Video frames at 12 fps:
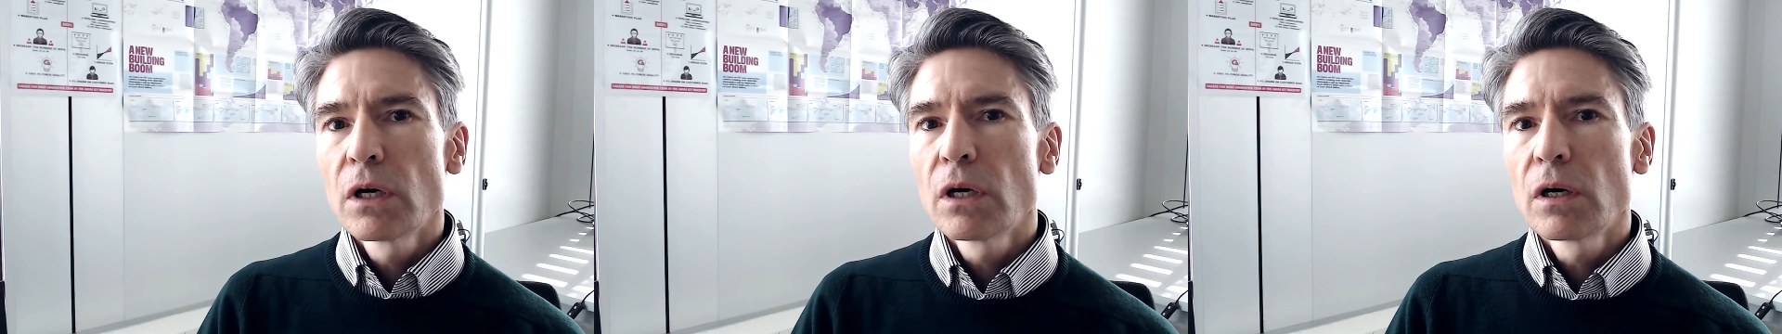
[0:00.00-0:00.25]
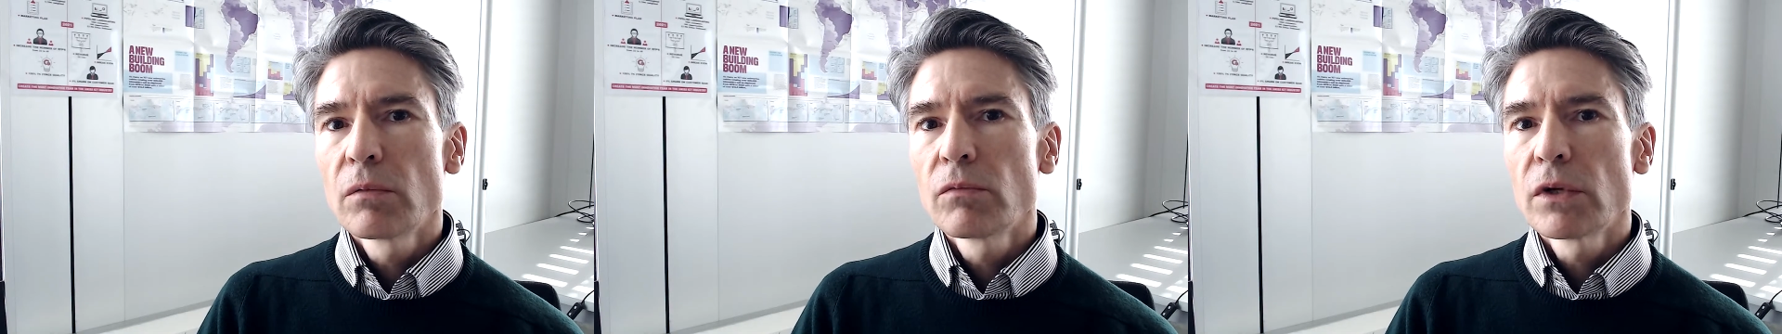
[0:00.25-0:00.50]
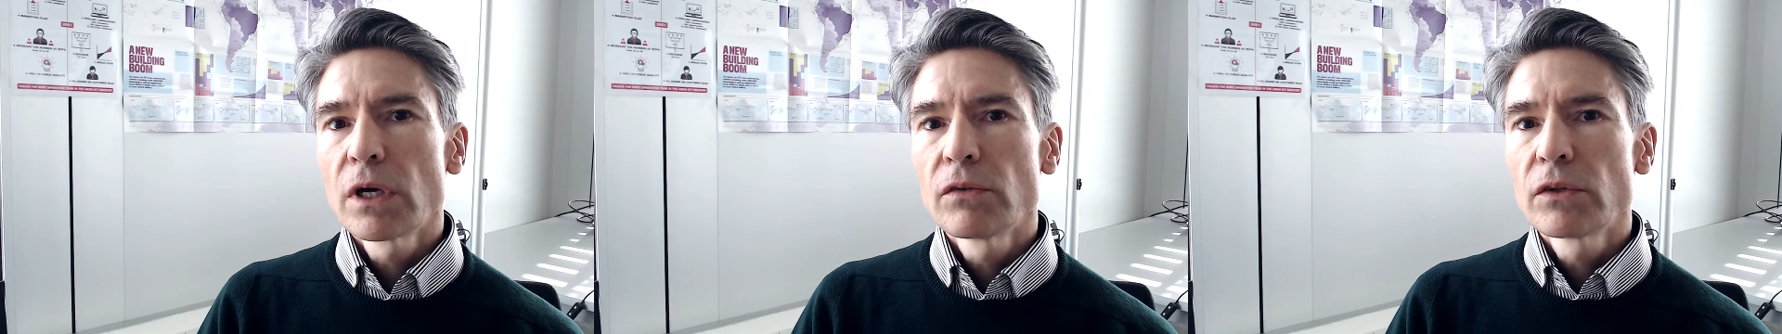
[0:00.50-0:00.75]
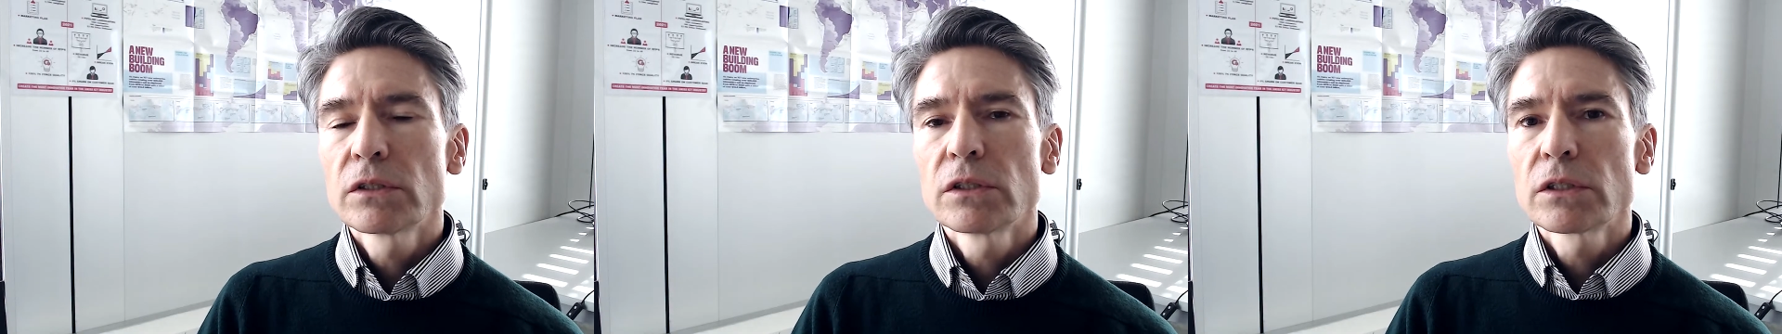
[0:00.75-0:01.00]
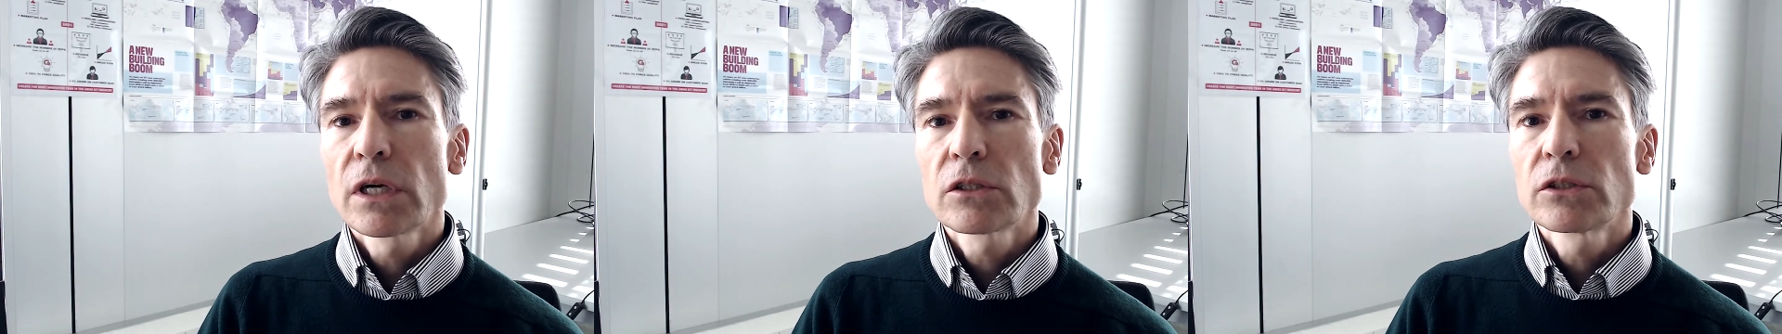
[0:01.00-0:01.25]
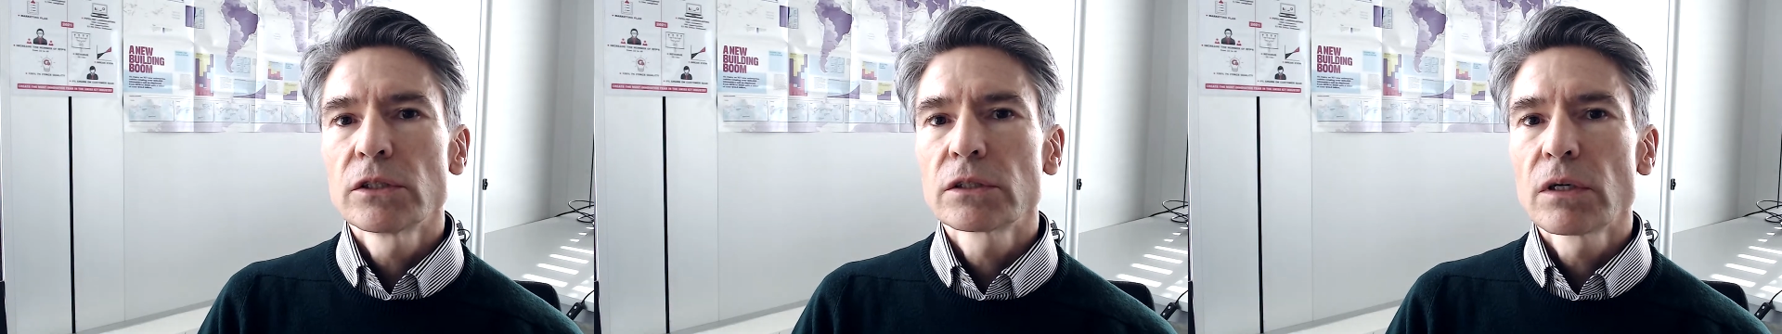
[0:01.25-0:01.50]
And this is
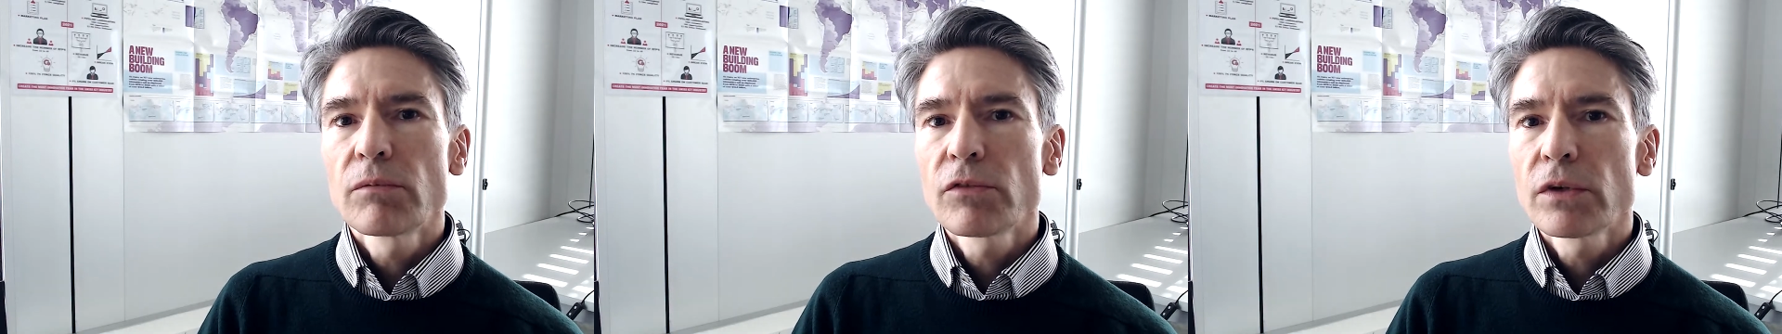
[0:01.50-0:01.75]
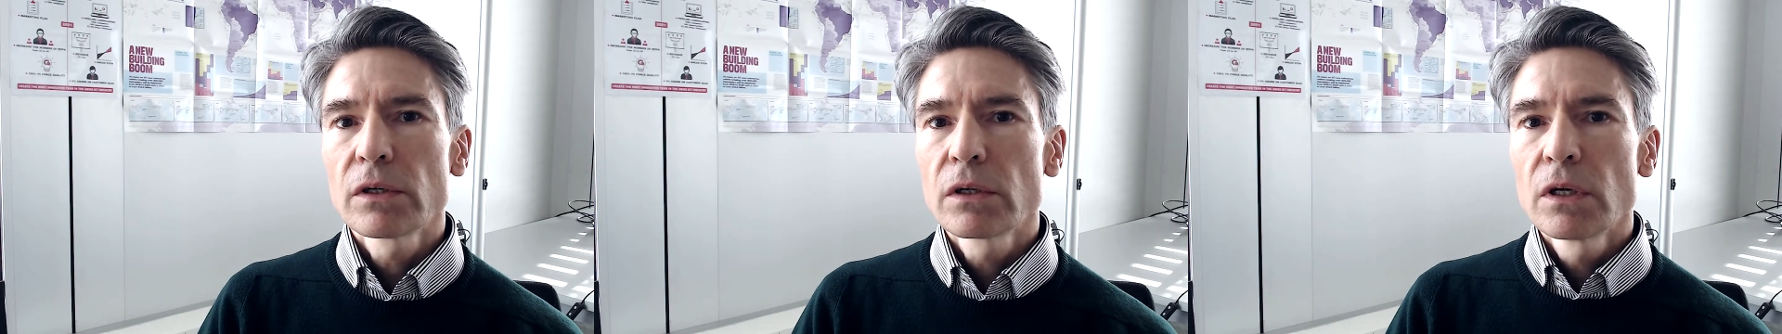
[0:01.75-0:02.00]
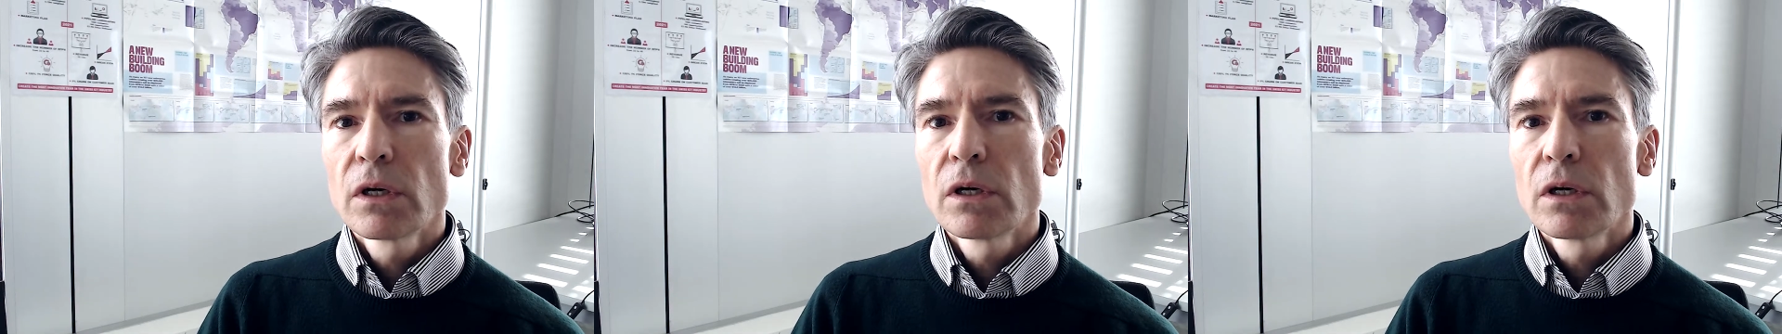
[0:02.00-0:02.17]
actually something